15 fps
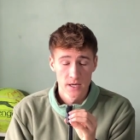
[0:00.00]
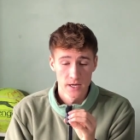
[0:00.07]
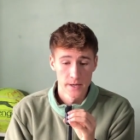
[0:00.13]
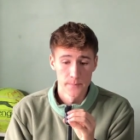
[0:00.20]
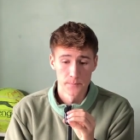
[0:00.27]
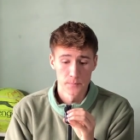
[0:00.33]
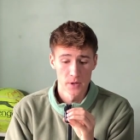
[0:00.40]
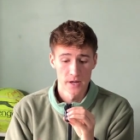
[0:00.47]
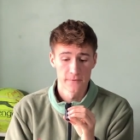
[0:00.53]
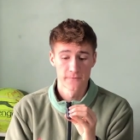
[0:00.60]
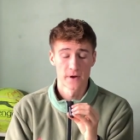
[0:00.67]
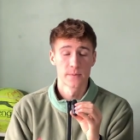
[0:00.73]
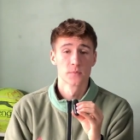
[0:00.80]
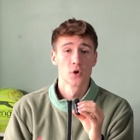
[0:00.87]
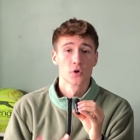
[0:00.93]
But if
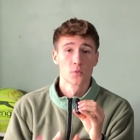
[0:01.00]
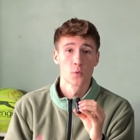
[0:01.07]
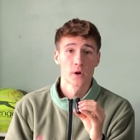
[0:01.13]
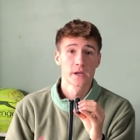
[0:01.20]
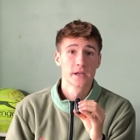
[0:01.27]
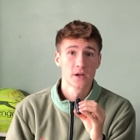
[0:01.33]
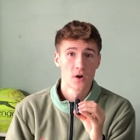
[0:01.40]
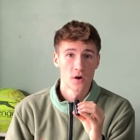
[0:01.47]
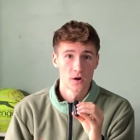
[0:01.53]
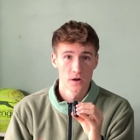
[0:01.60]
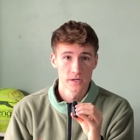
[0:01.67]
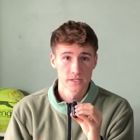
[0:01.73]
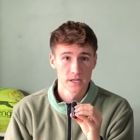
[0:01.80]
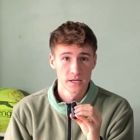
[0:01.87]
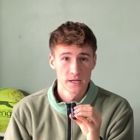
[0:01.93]
I'm not working
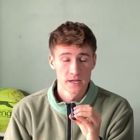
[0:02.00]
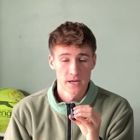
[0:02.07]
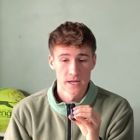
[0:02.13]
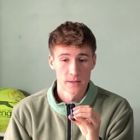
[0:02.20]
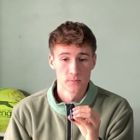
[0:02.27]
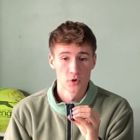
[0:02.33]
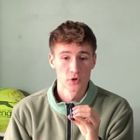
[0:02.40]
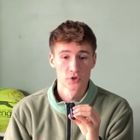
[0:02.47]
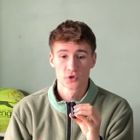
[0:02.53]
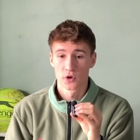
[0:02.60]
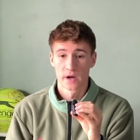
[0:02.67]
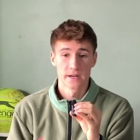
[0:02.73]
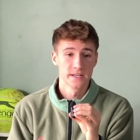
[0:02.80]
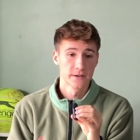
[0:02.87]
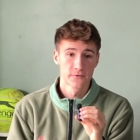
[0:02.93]
hard and I'm not
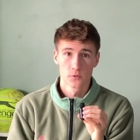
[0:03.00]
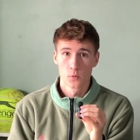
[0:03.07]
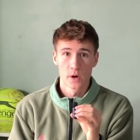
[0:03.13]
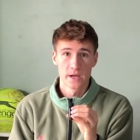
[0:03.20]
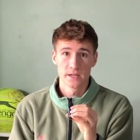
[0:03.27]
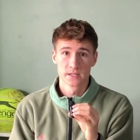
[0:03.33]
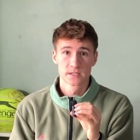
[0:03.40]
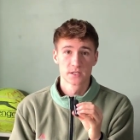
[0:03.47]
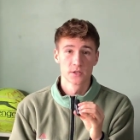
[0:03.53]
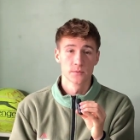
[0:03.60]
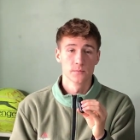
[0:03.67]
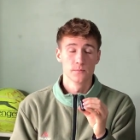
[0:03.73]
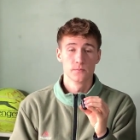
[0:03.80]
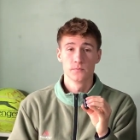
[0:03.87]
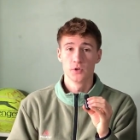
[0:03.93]
trying different ways to,
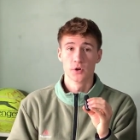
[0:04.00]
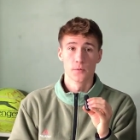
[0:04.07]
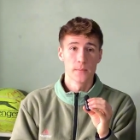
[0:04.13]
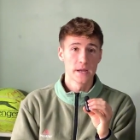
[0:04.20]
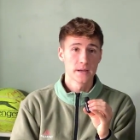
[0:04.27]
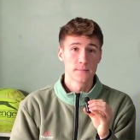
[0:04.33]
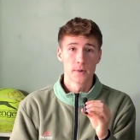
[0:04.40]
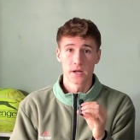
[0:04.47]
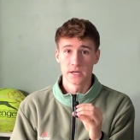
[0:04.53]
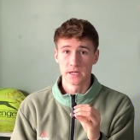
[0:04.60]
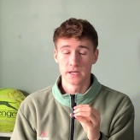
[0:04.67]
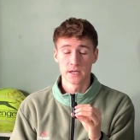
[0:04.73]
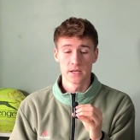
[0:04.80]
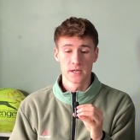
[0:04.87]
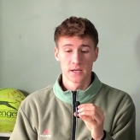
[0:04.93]
make
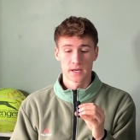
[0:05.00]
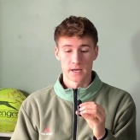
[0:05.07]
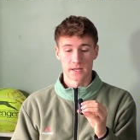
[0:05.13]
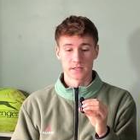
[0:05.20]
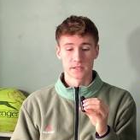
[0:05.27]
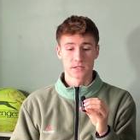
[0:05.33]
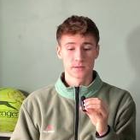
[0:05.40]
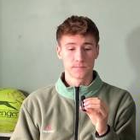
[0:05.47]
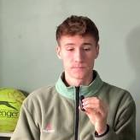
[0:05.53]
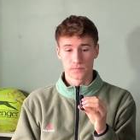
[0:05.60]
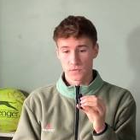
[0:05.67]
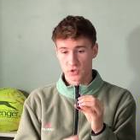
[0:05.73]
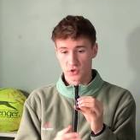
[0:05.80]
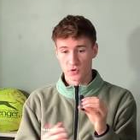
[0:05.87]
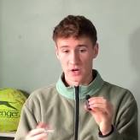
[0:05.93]
money and
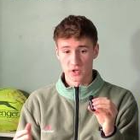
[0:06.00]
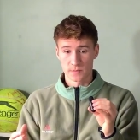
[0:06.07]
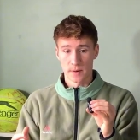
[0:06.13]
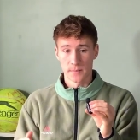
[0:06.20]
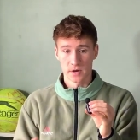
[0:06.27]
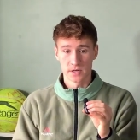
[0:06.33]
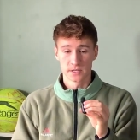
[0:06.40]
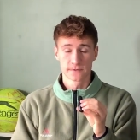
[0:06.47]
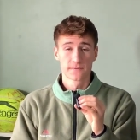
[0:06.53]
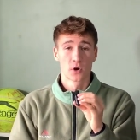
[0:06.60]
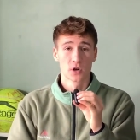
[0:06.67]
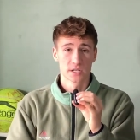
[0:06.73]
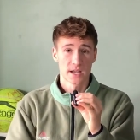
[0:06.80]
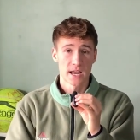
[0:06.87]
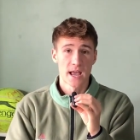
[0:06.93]
stretch my money as
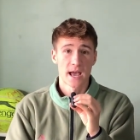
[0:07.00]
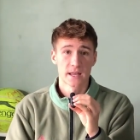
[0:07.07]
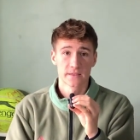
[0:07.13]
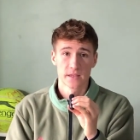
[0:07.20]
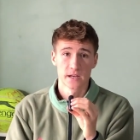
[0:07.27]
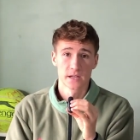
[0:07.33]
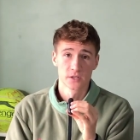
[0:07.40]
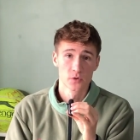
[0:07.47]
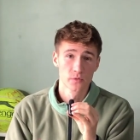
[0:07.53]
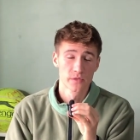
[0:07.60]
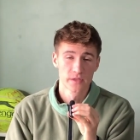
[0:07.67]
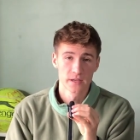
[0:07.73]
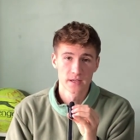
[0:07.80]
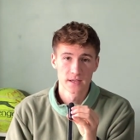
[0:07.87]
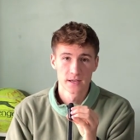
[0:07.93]
far as I can, then I don't
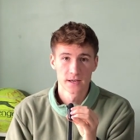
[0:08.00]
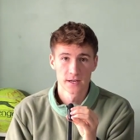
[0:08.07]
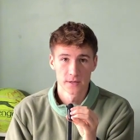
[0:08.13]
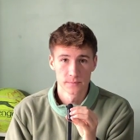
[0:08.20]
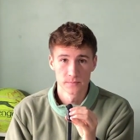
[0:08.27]
think,